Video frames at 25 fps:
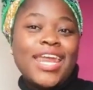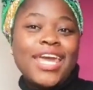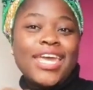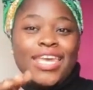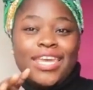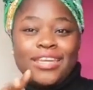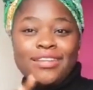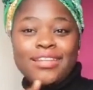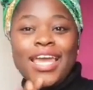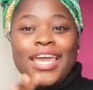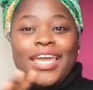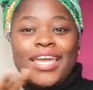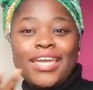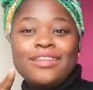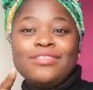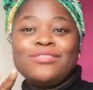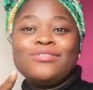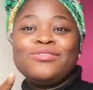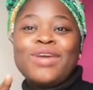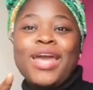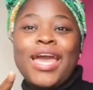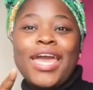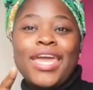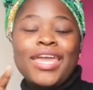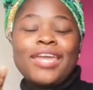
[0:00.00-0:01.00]
I can
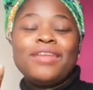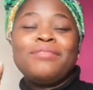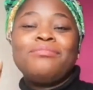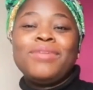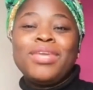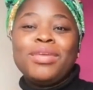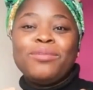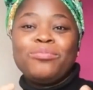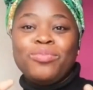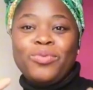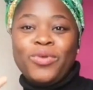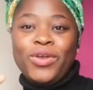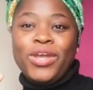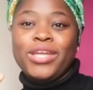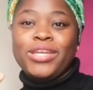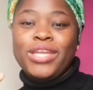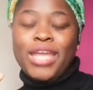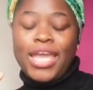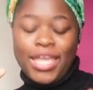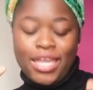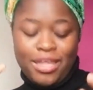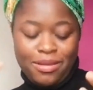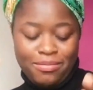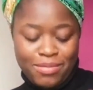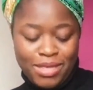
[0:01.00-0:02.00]
make bread.
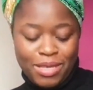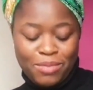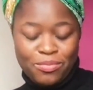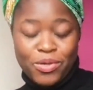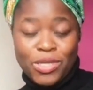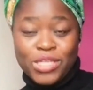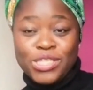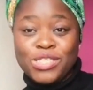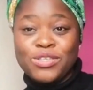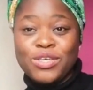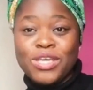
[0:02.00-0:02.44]
I can make bread.